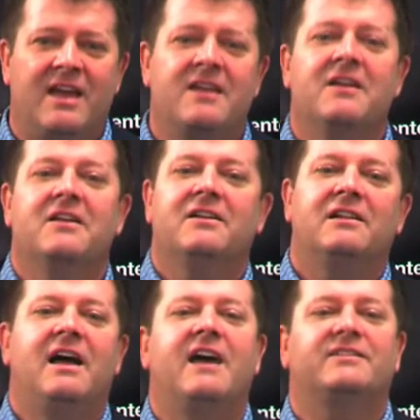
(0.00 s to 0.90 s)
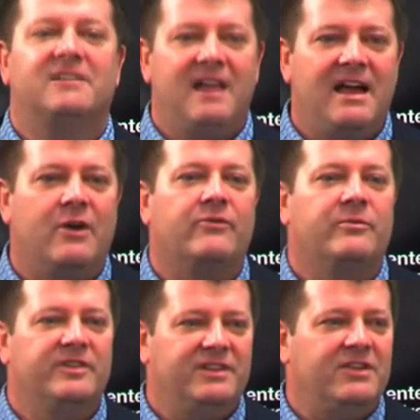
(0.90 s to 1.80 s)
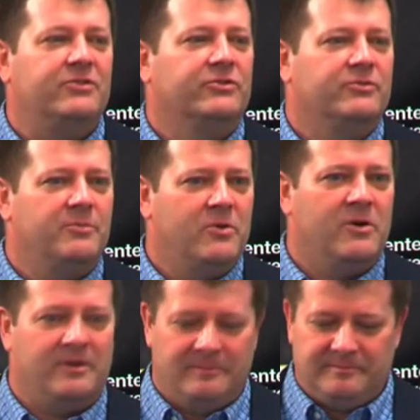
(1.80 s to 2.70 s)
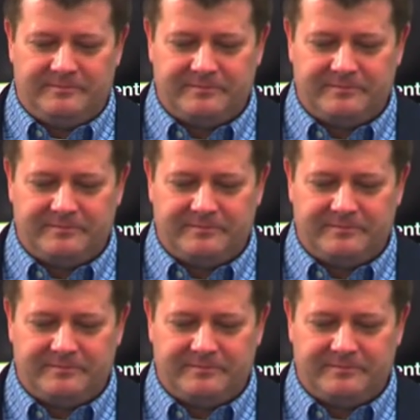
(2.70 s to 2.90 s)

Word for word: is a class clown from the teacher's report.